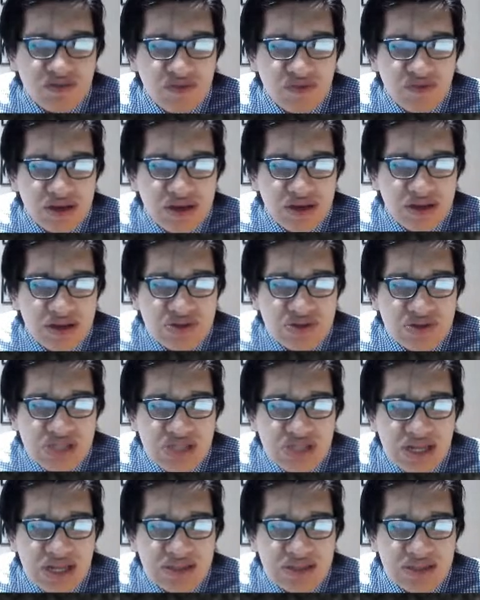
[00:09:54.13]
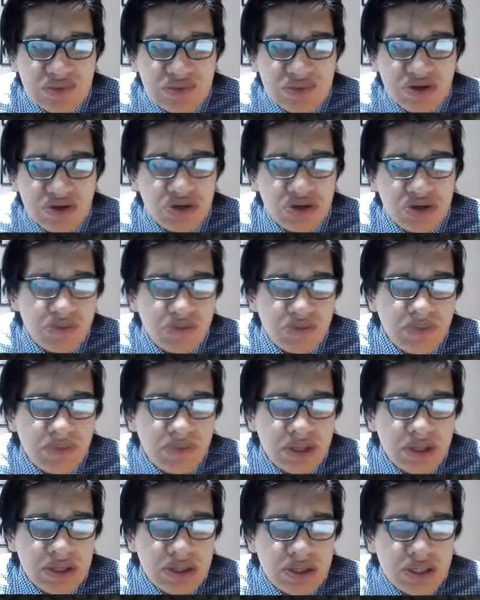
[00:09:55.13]
of uh, understanding the word
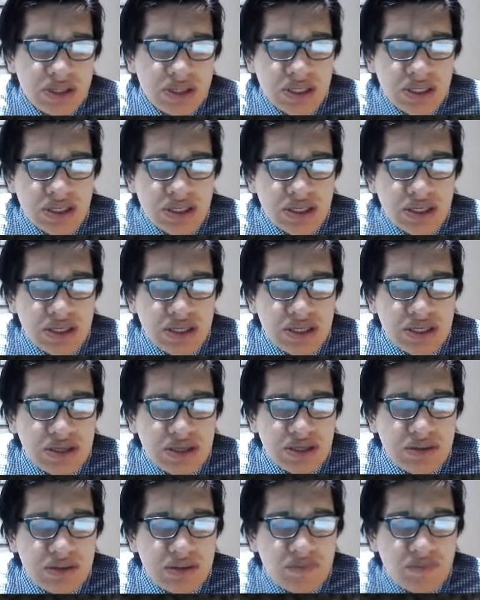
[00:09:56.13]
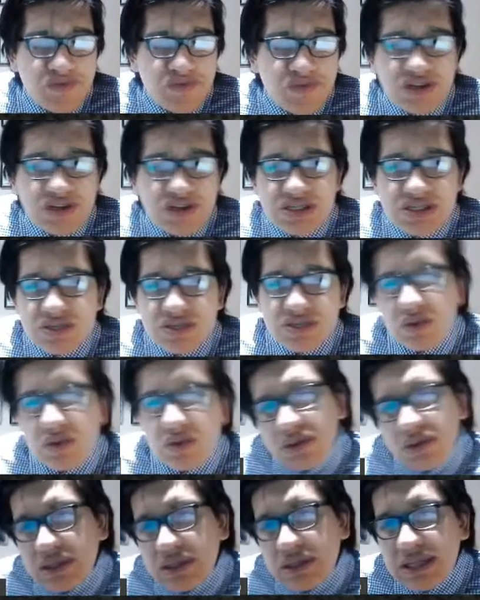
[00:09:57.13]
uh, for instance,
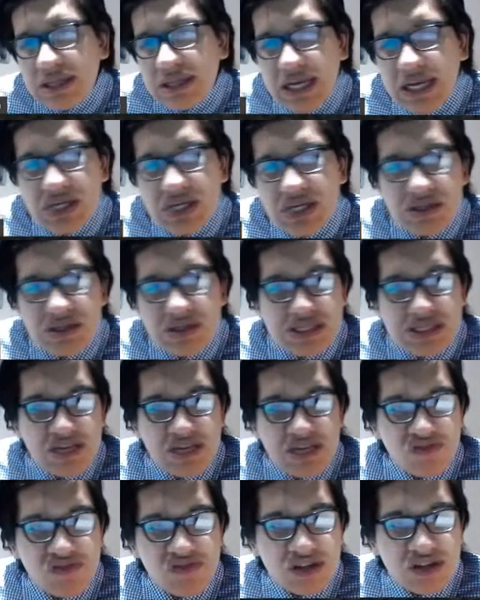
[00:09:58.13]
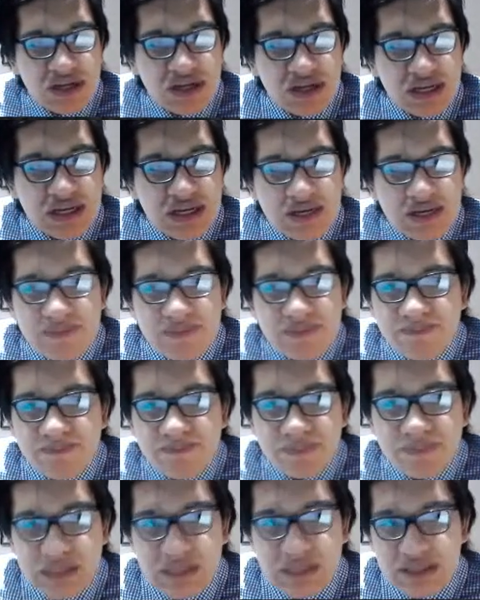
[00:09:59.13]
inclination is something uh,
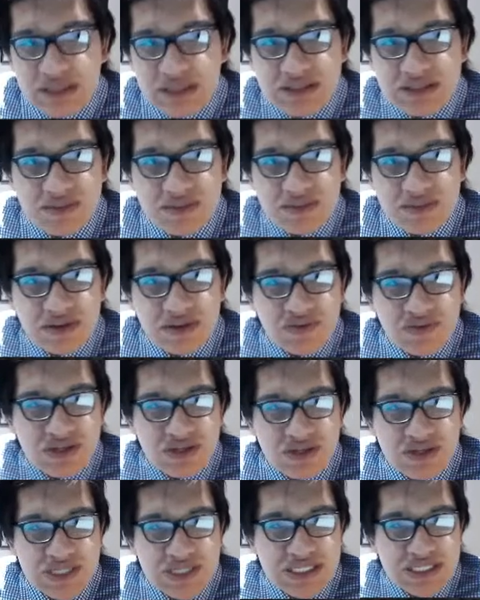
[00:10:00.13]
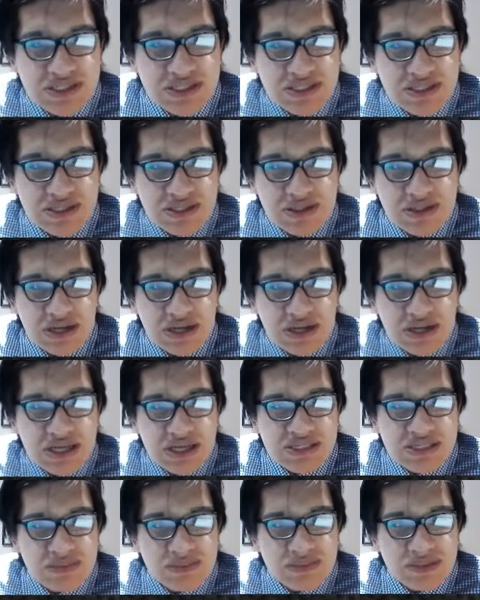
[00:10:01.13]
is very, very easy. You know,
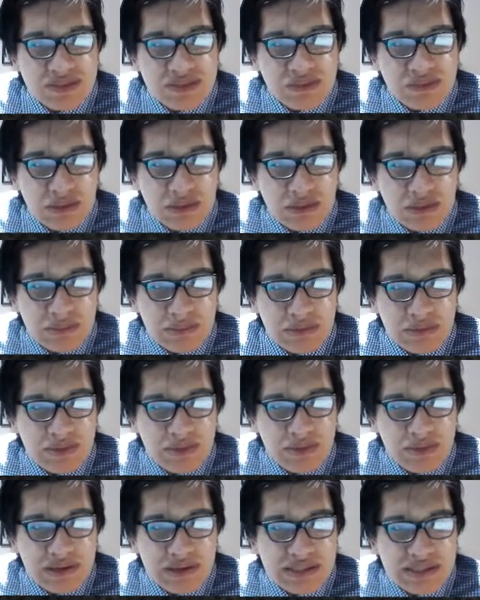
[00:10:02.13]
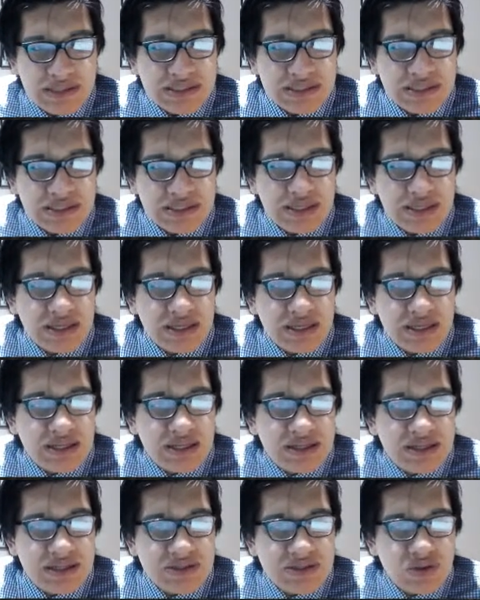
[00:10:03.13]
concept is probably very easy.
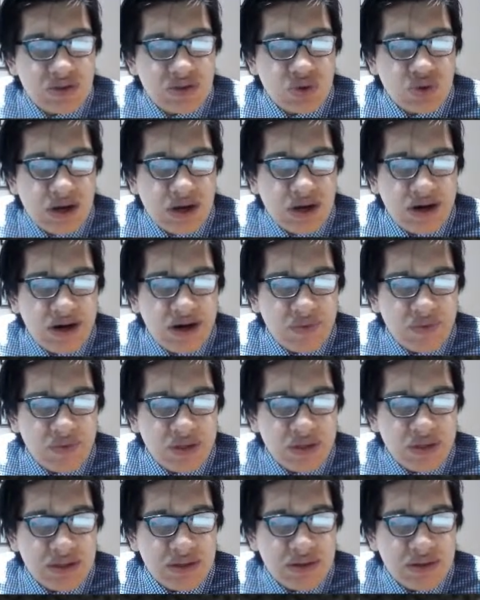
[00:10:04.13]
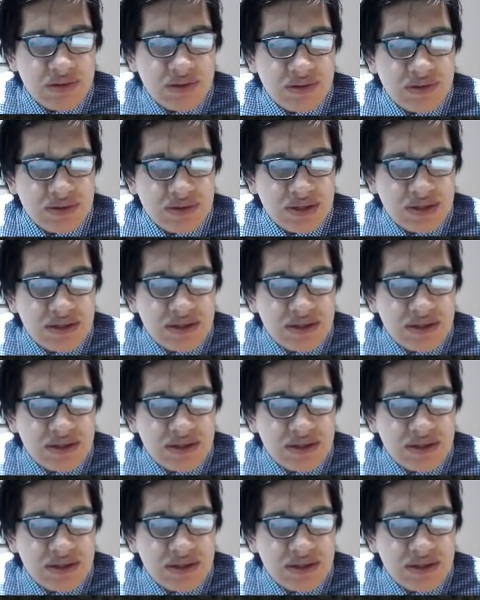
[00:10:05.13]
Let's go to a hard one. You know,